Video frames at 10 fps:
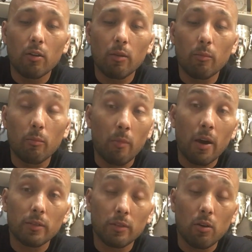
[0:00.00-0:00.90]

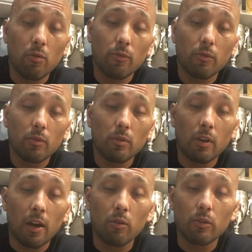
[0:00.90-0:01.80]

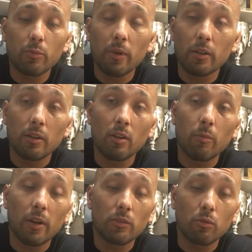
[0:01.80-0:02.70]
don't expect any of
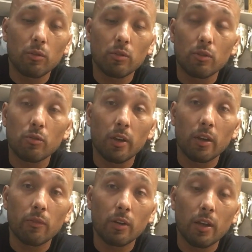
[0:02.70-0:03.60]
my students to train
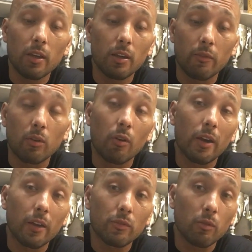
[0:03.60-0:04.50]
every day, even though I
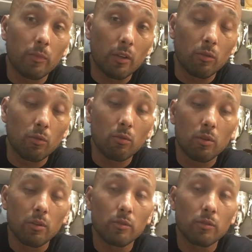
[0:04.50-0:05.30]
have some that do,